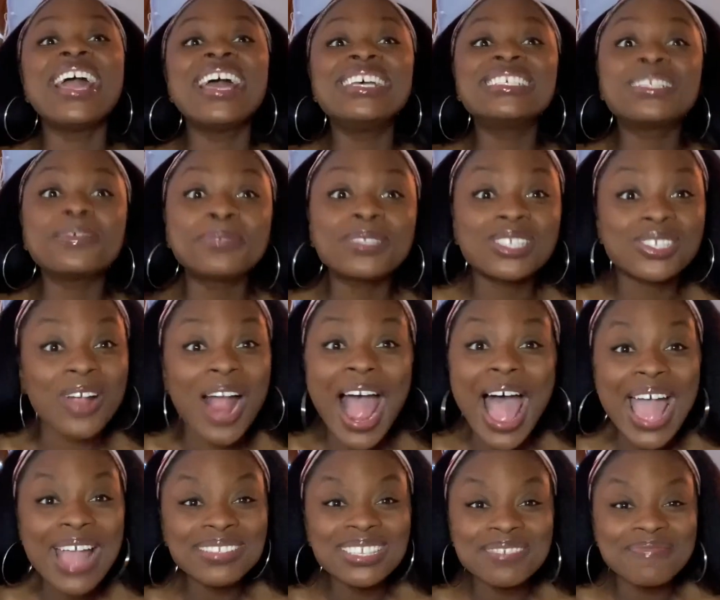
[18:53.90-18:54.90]

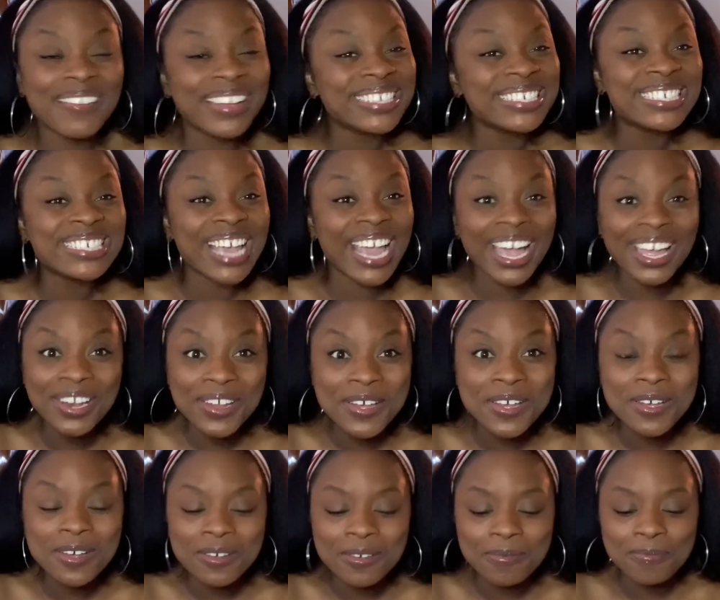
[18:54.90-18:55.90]
subscribe to my
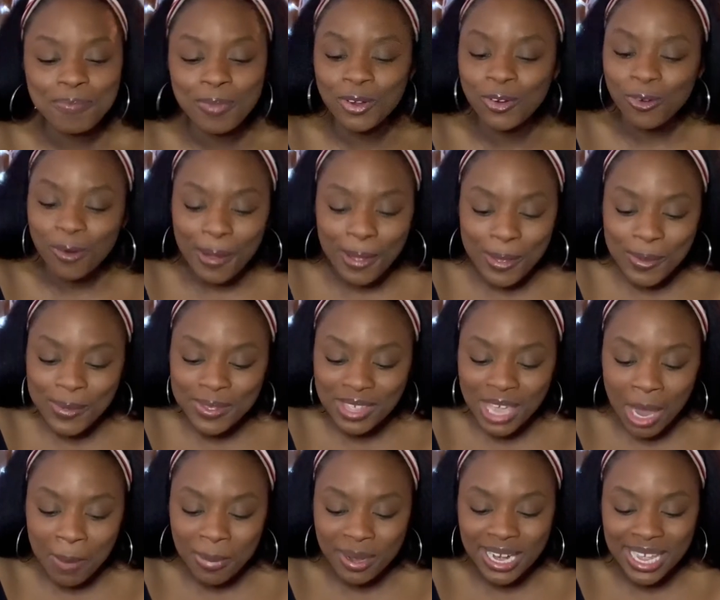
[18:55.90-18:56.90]
channel. Grow with
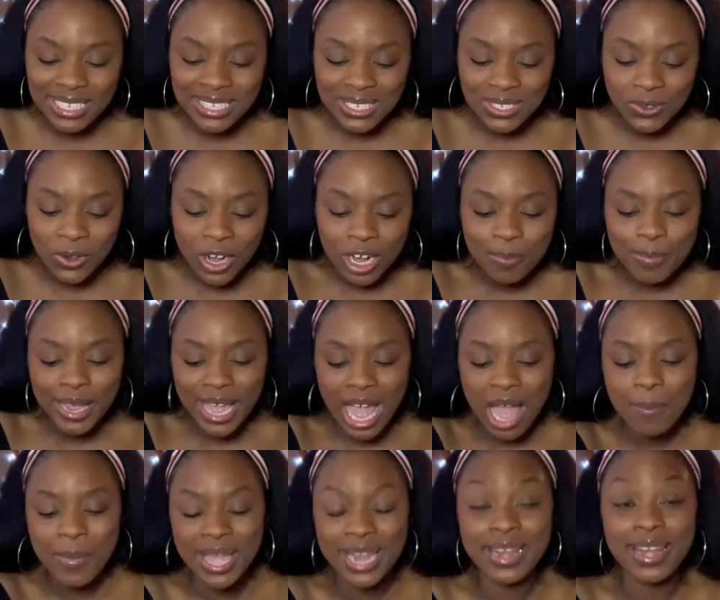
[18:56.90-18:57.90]
Amber Next Door.
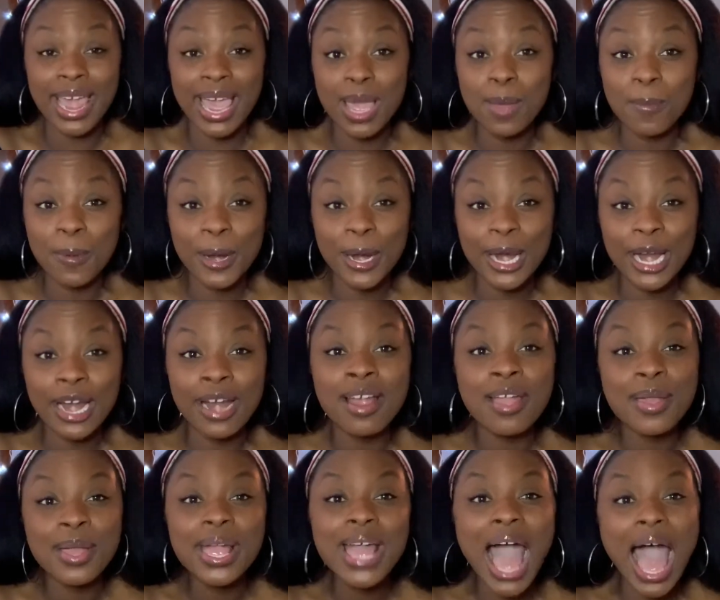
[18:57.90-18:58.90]
Become a neighbor.
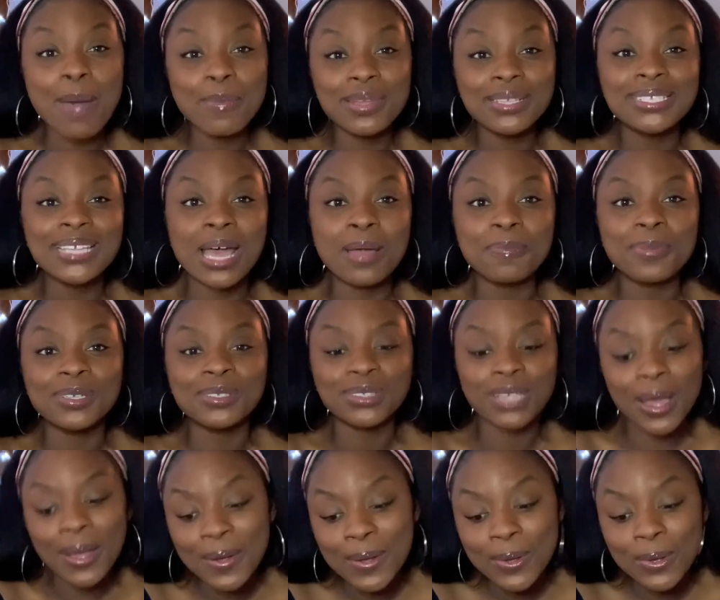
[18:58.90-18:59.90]
Comment down
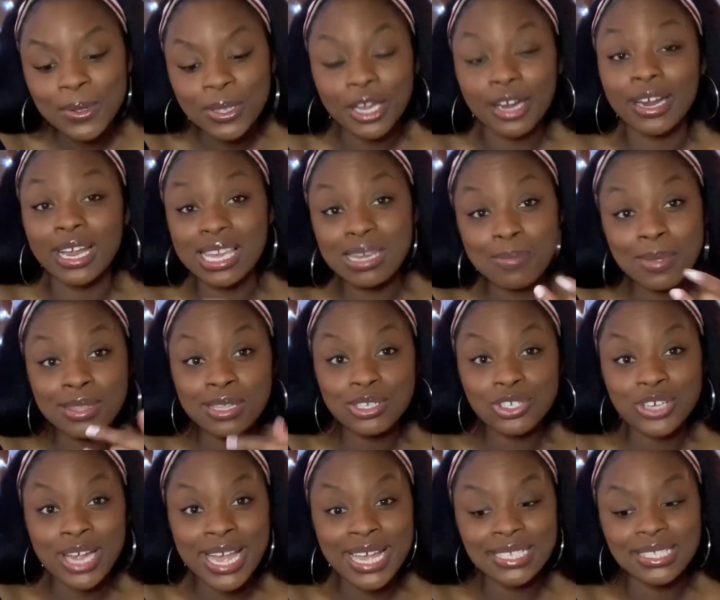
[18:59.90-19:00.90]
below your email
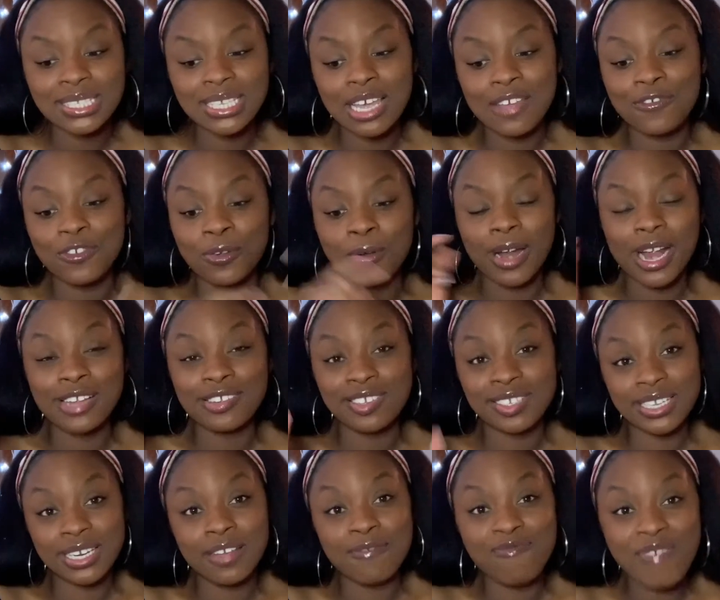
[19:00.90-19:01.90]
address if you
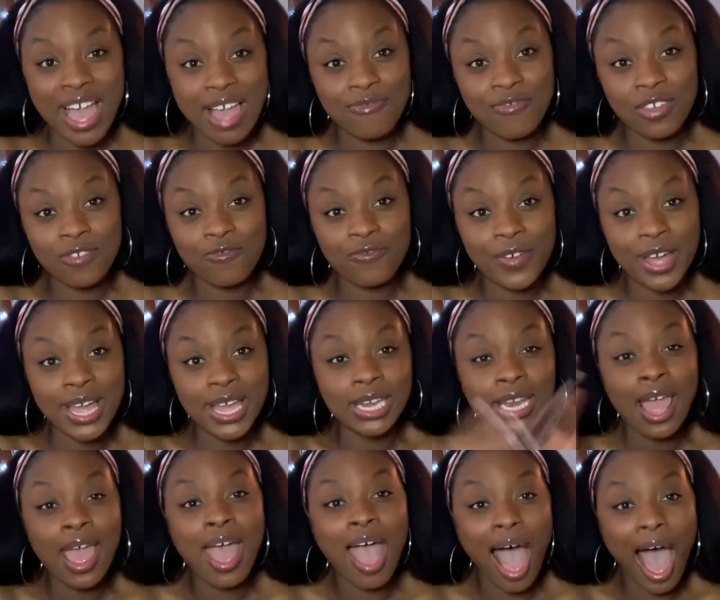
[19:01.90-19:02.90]
interested in
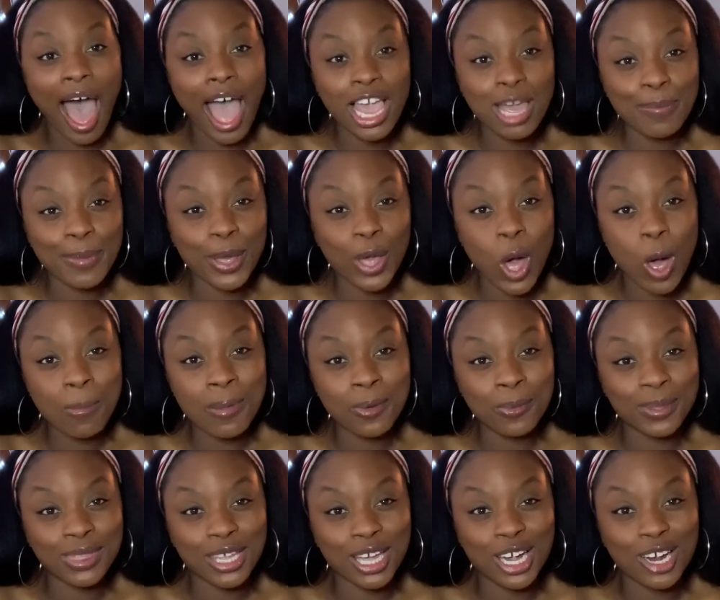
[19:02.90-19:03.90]
FabFitFun, how you've been coping
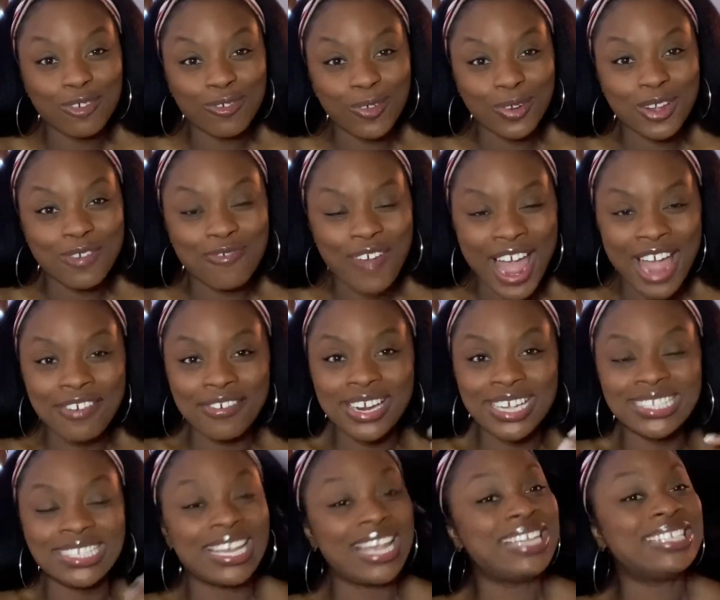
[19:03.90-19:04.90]
with the
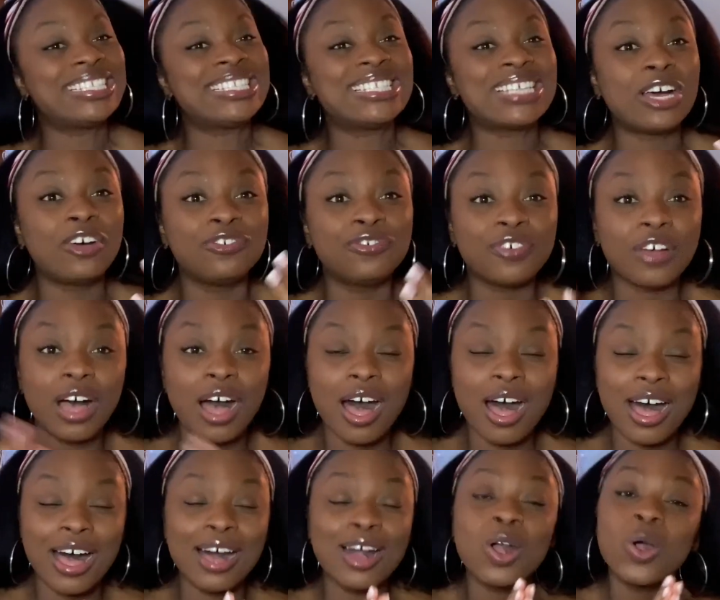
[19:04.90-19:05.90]
coronavirus and self
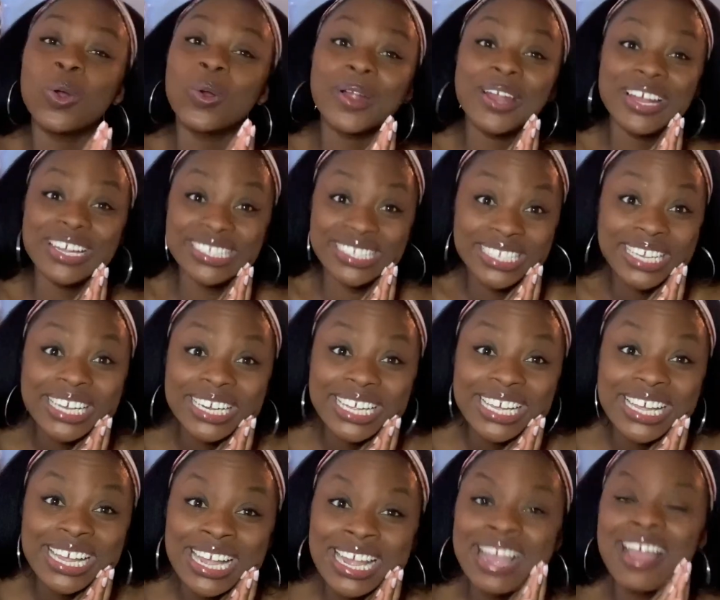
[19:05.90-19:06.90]
uh,
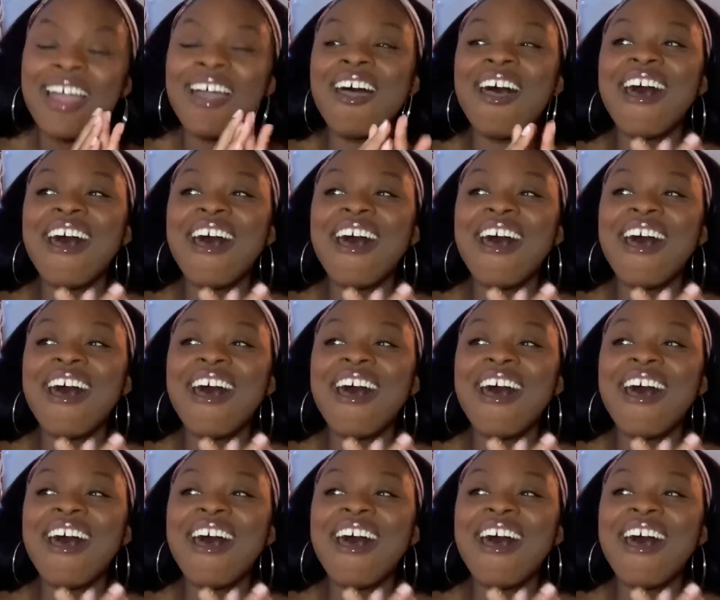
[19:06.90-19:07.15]
quarantining.